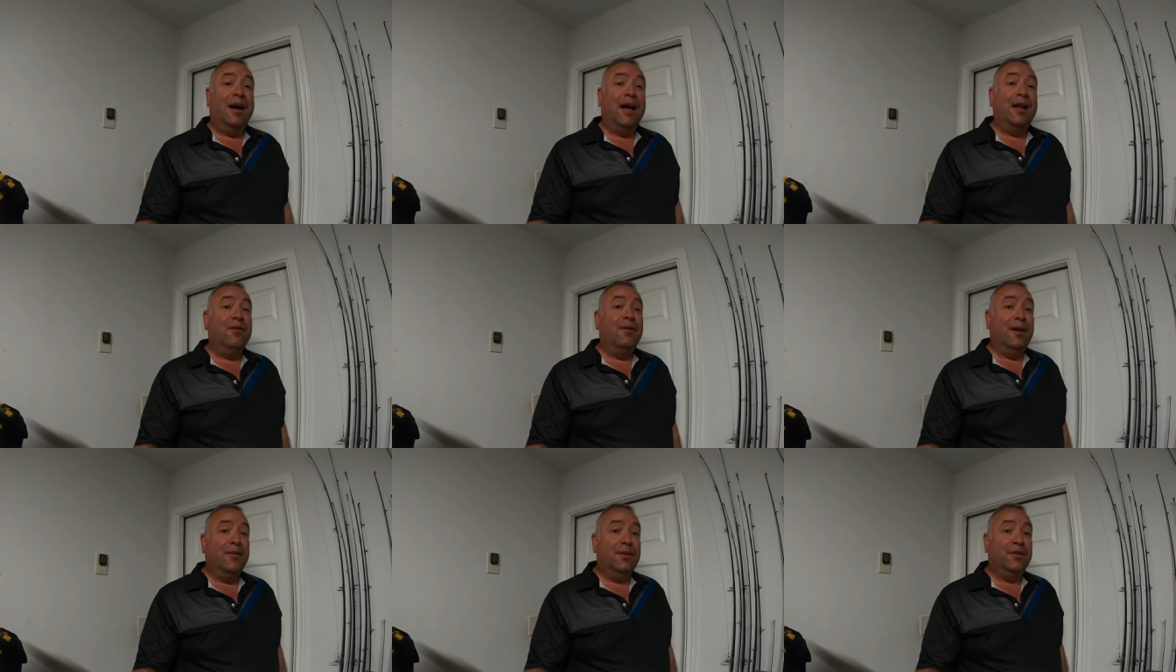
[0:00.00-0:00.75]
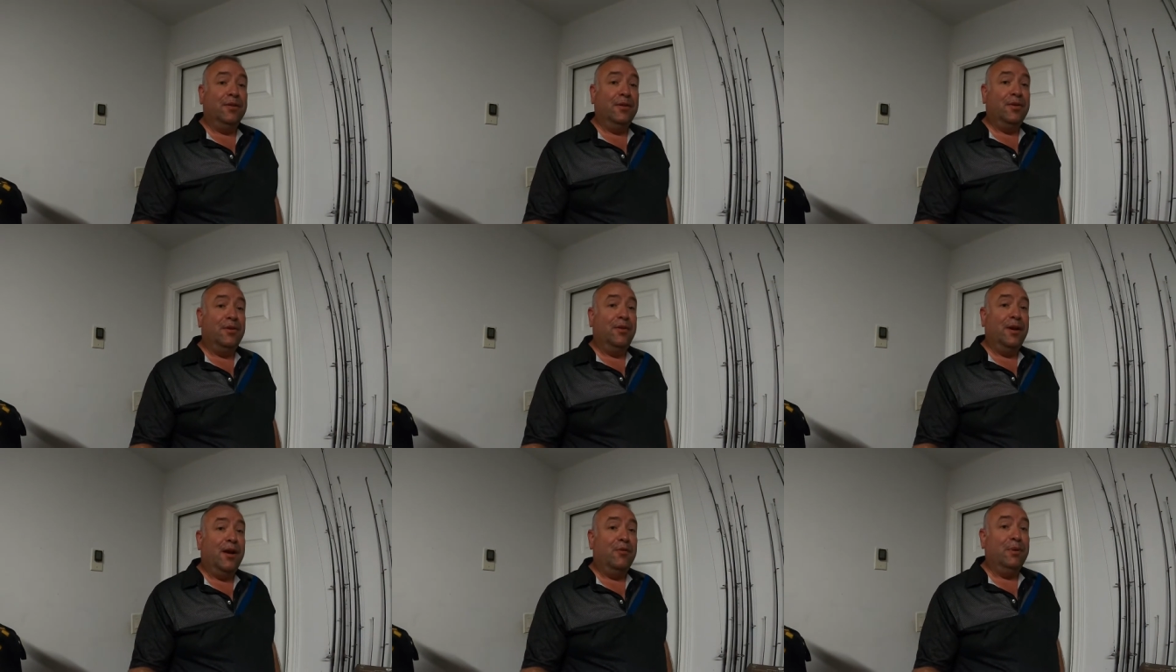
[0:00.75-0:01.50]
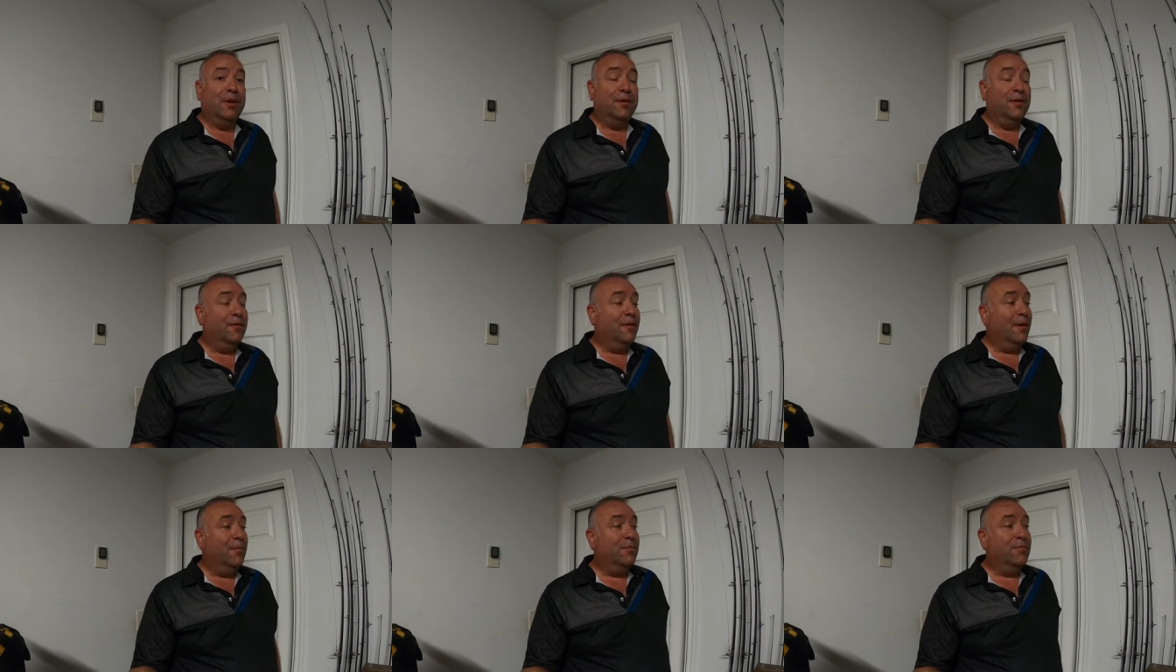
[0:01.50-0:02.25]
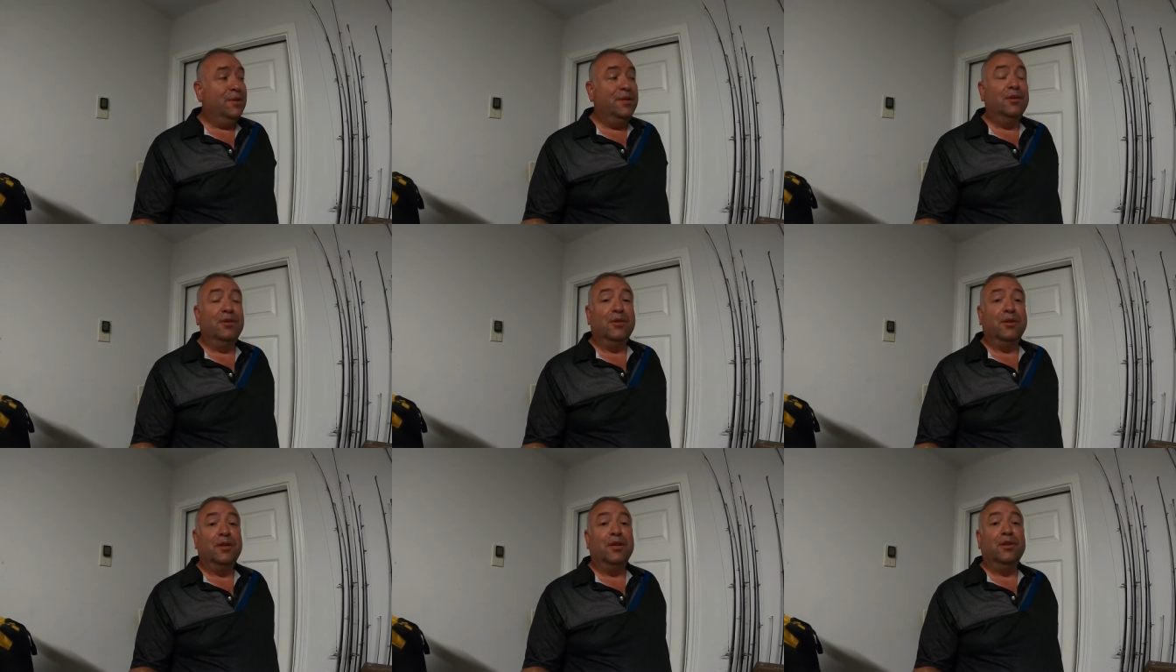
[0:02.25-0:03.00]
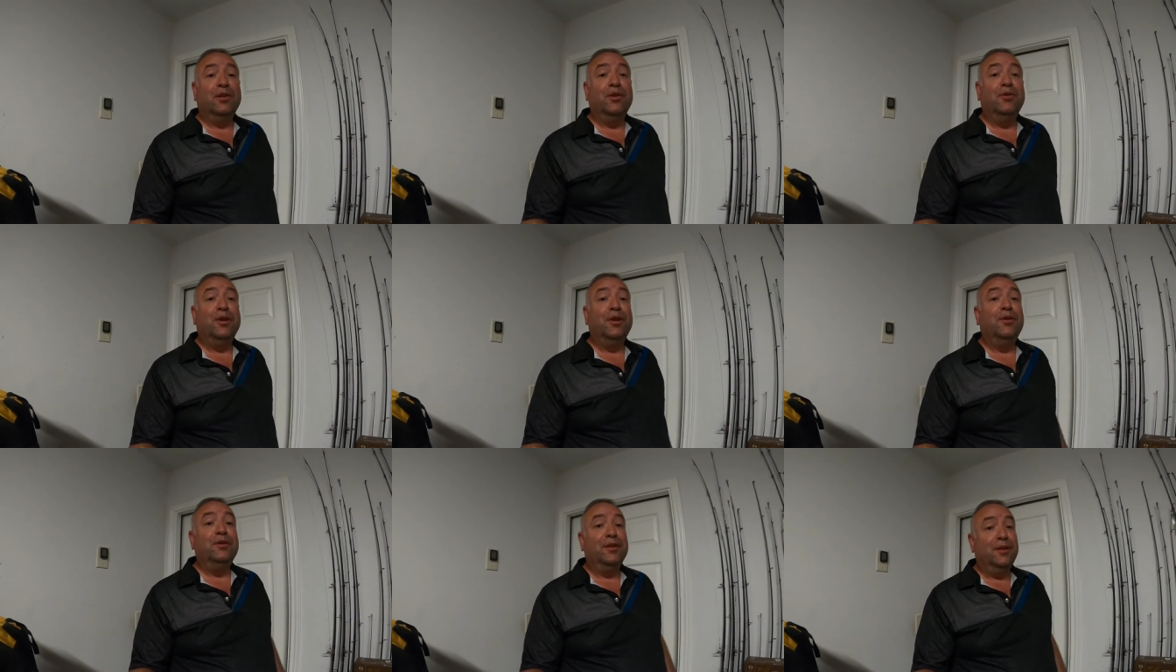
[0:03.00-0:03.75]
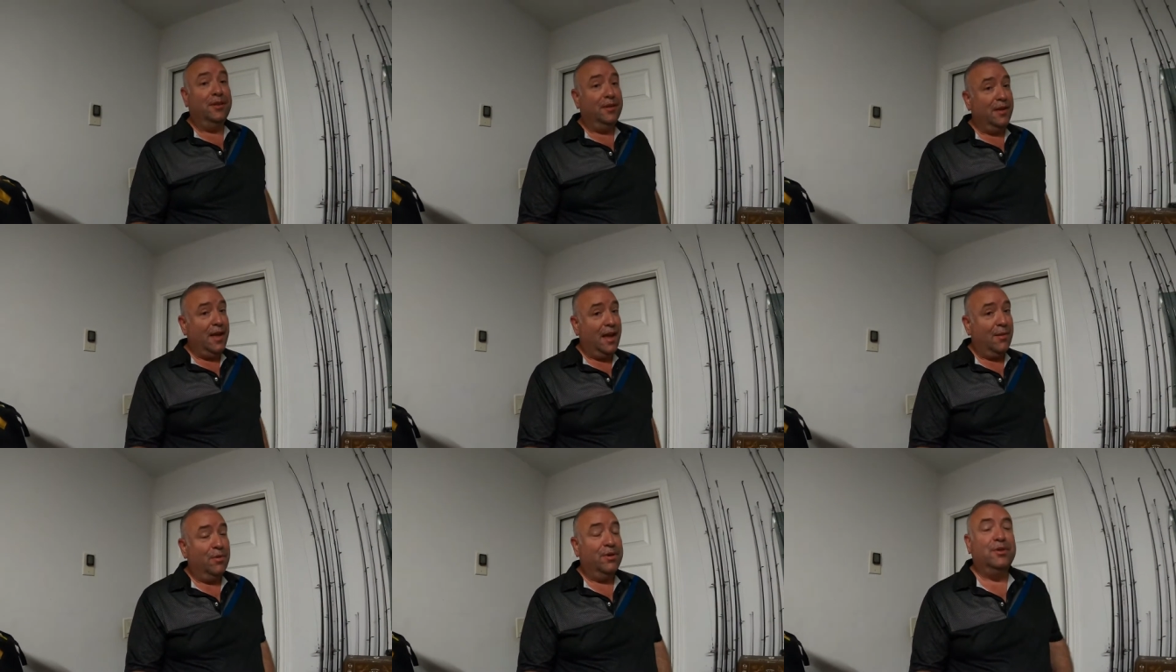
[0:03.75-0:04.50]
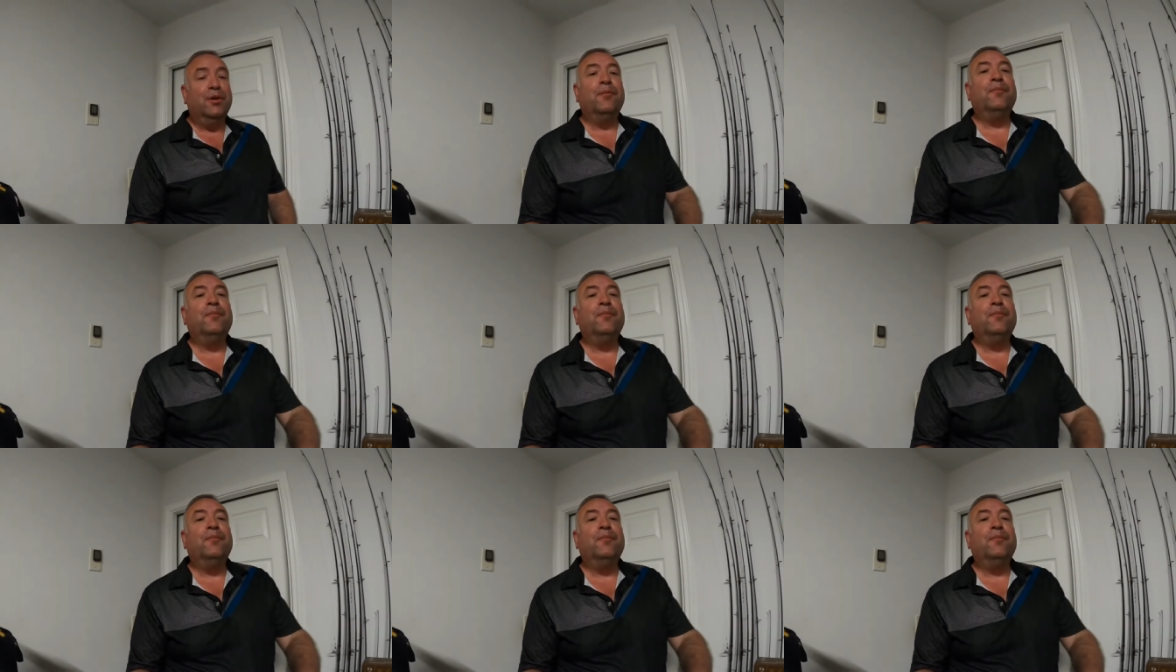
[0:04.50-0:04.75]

I don't know how this is going to turn out because I'm still a little new to using this camera. So